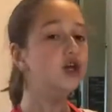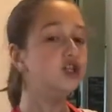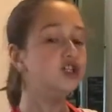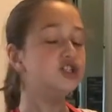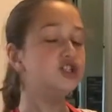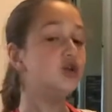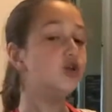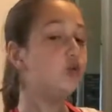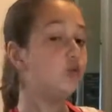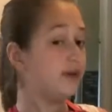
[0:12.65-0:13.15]

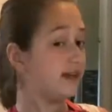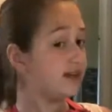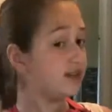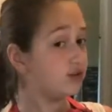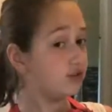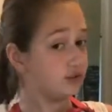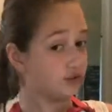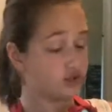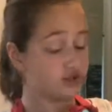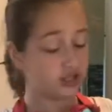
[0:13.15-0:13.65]
So we
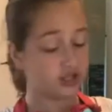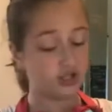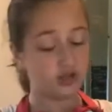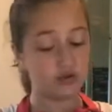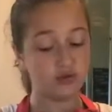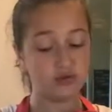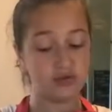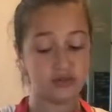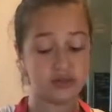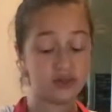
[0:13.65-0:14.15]
usually
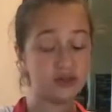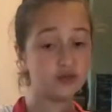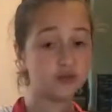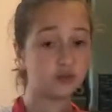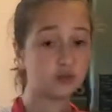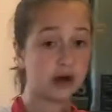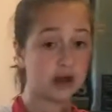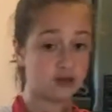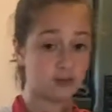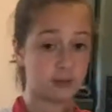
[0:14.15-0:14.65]
use this
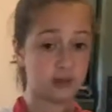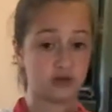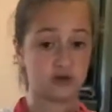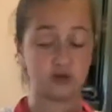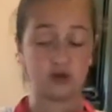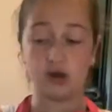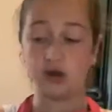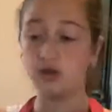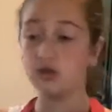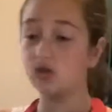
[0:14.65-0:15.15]
raspberry
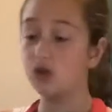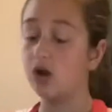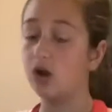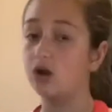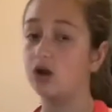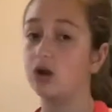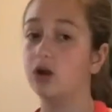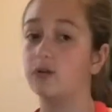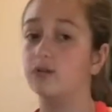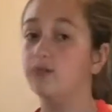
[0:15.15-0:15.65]
sauce on
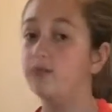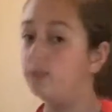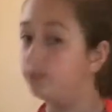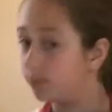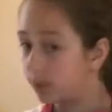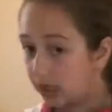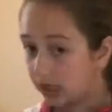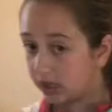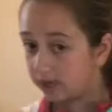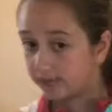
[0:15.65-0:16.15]
our
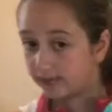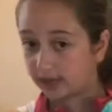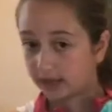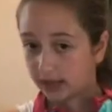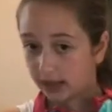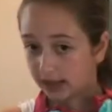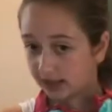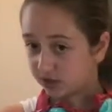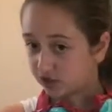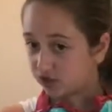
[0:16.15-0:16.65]
plain
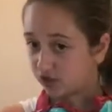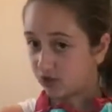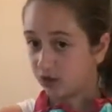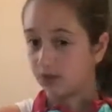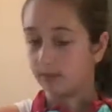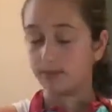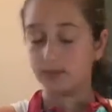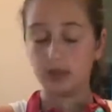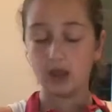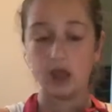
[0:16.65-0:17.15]
vanilla ice
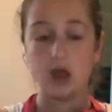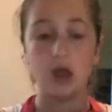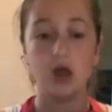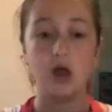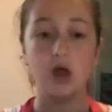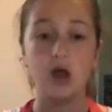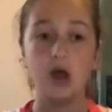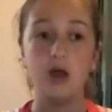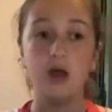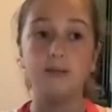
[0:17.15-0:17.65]
cream,
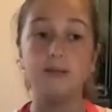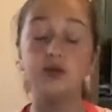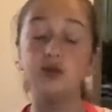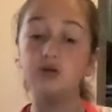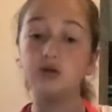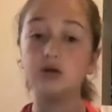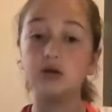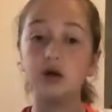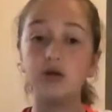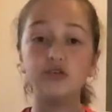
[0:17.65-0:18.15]
but
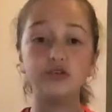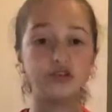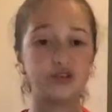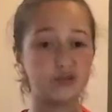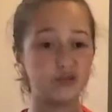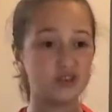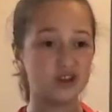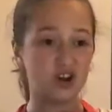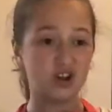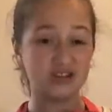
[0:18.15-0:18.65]
you could also
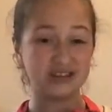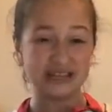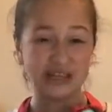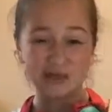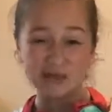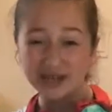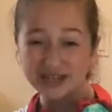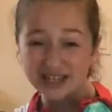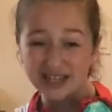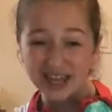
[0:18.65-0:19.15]
use it on
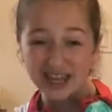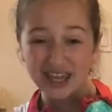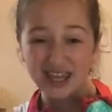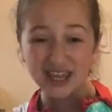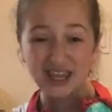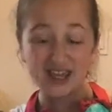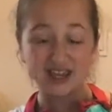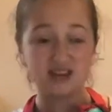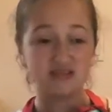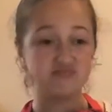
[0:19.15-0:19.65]
lemon
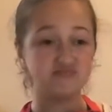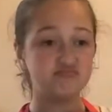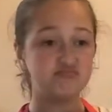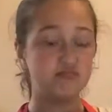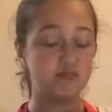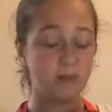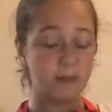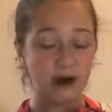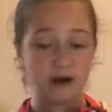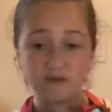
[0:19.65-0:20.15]
cake,
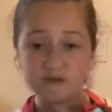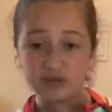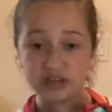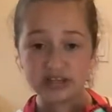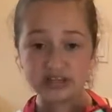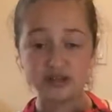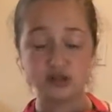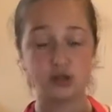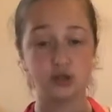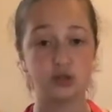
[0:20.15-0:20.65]

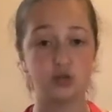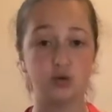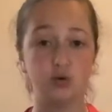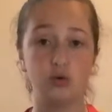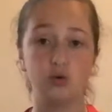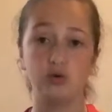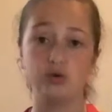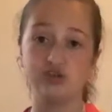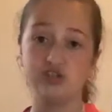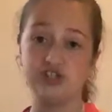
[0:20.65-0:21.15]
muffins,
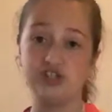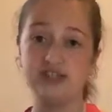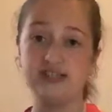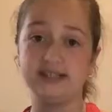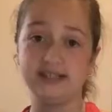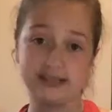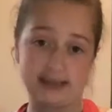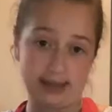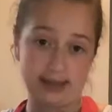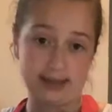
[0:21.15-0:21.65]
or
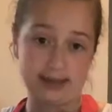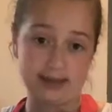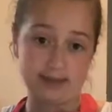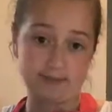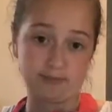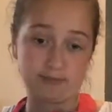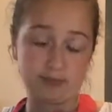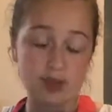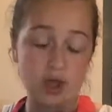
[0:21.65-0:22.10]
cheesecake.